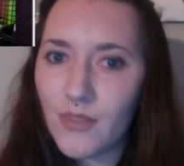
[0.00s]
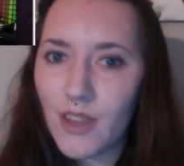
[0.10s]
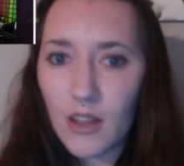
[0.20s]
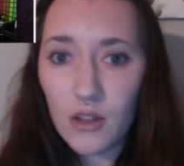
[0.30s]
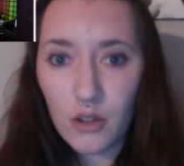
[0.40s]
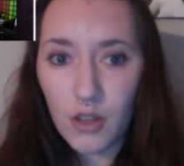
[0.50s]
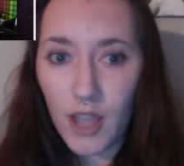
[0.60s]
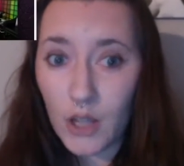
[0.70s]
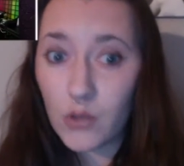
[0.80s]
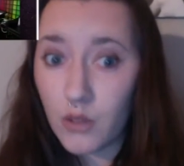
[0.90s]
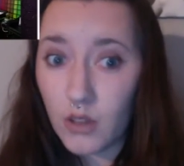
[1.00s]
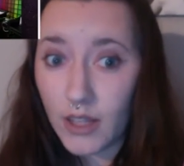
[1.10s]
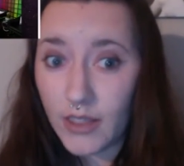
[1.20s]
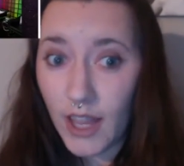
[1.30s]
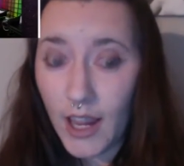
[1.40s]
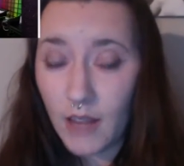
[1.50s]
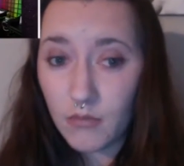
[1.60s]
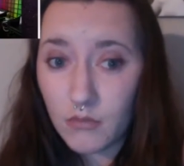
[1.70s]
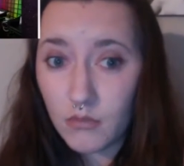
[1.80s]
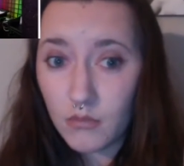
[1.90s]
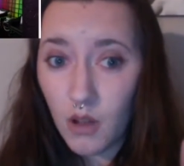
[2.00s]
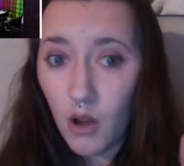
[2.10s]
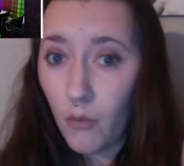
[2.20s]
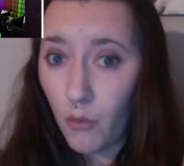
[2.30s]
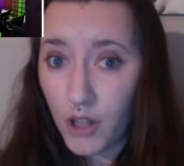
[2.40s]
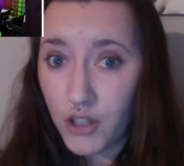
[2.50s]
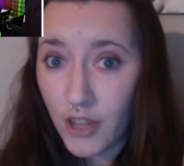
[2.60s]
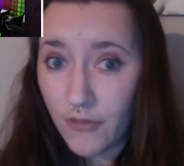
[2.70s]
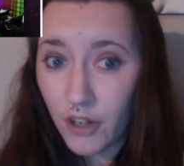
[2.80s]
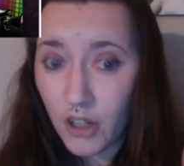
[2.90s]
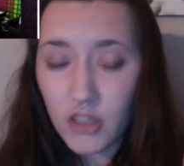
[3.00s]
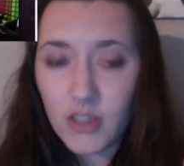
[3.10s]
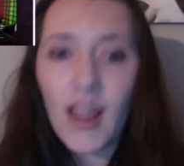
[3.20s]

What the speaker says: So yeah, click that. Watch that first.